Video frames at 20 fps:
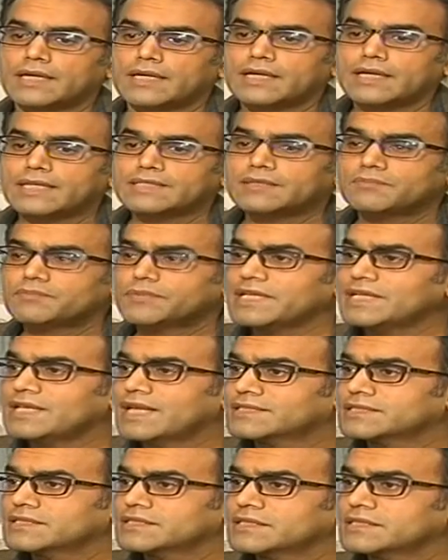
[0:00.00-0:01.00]
In the
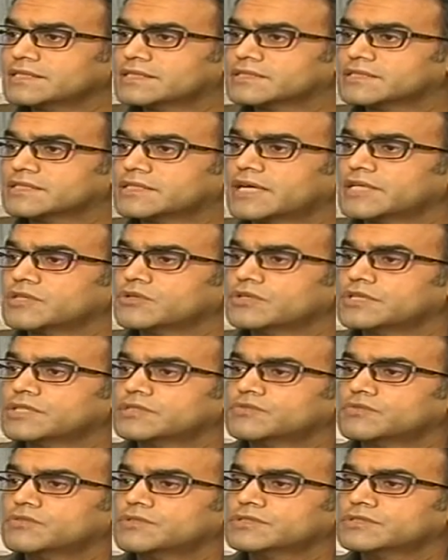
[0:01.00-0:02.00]
pre-election scenario,
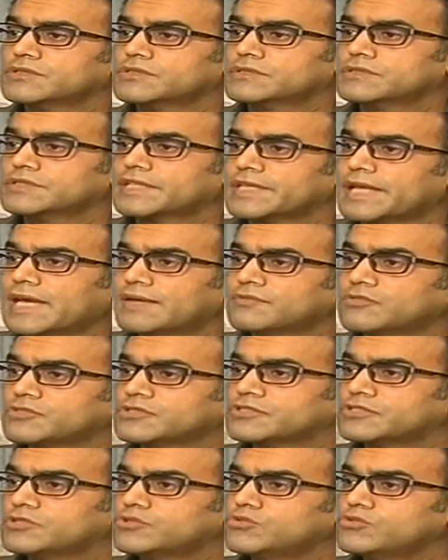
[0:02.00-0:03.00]
the NAB
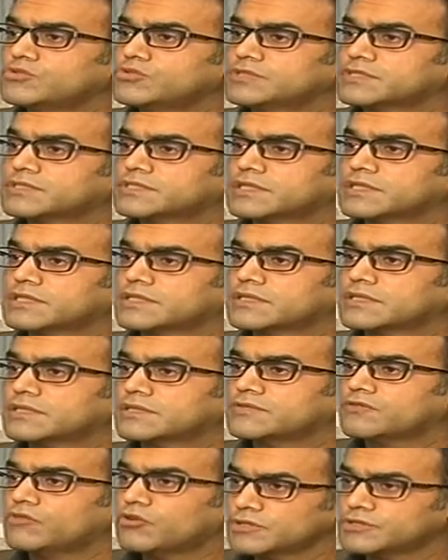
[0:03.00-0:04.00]
was used
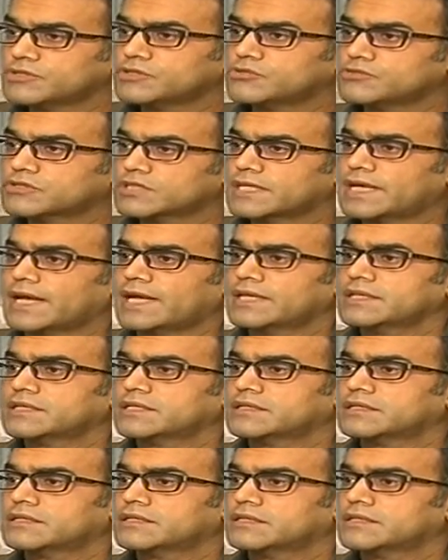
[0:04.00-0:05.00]

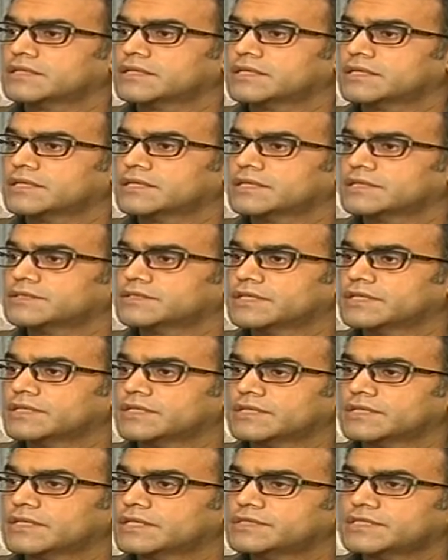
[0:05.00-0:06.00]
like
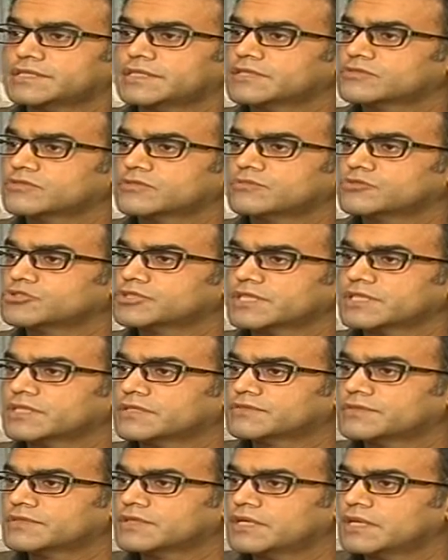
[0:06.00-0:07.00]
in the days of
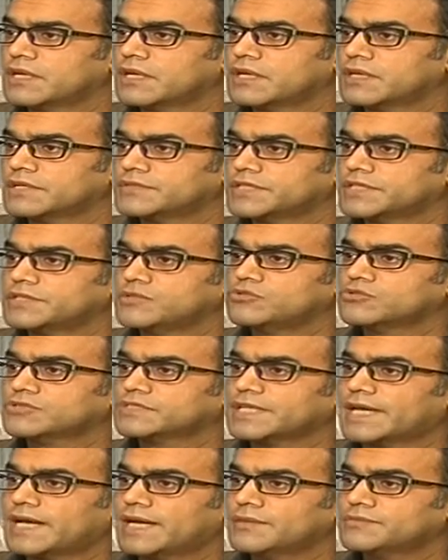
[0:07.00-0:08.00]
Musharraf. They used
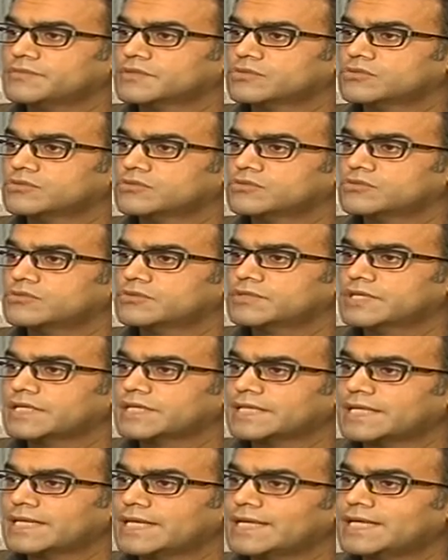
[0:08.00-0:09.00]
NAB to
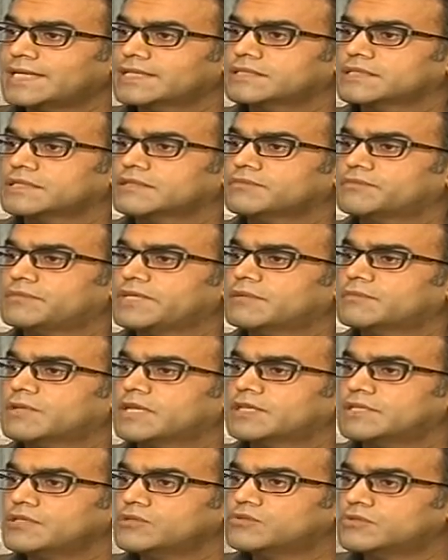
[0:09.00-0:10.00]
create
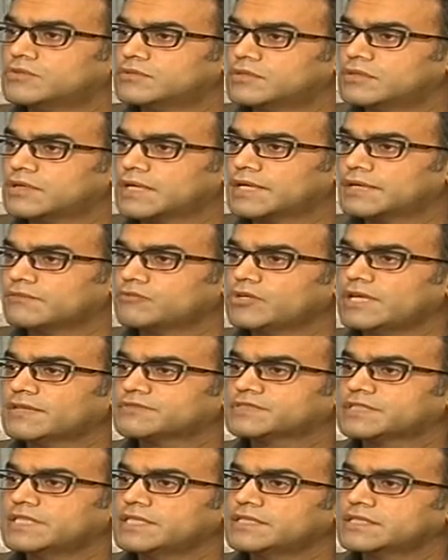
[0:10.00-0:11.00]
PMLQ, and we
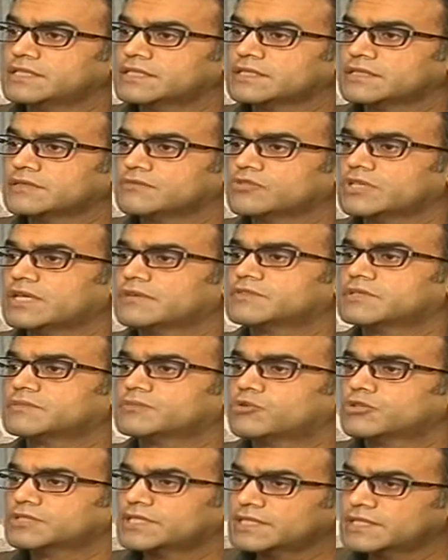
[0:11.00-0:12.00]
have
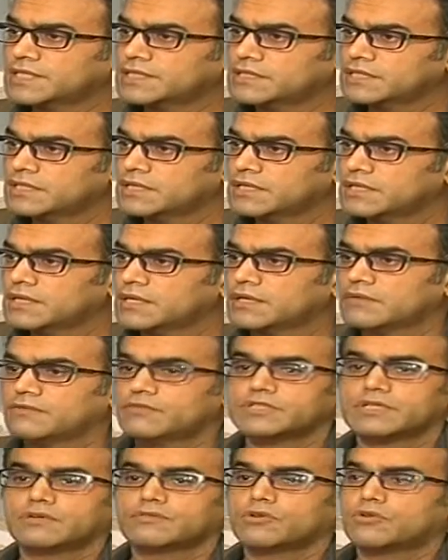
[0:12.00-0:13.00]
reported it
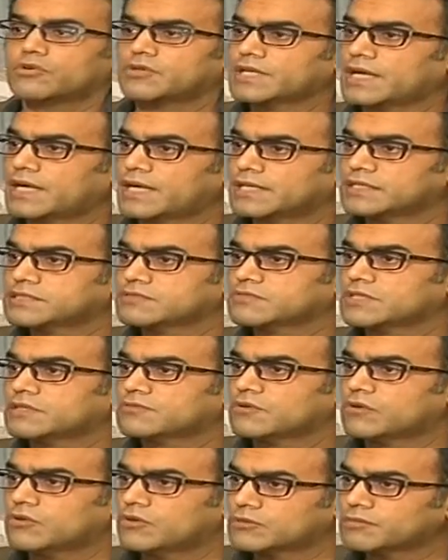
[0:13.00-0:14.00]
with our own eyes, with
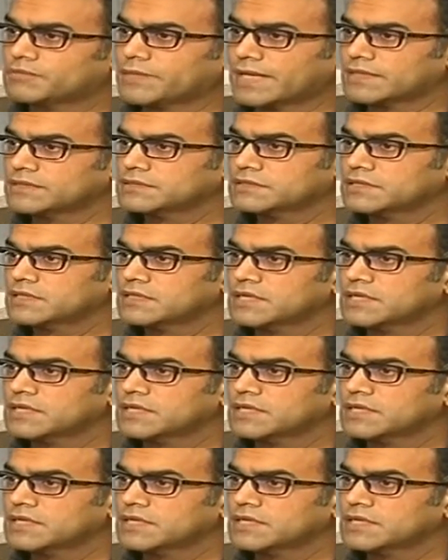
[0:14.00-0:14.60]
our own pens,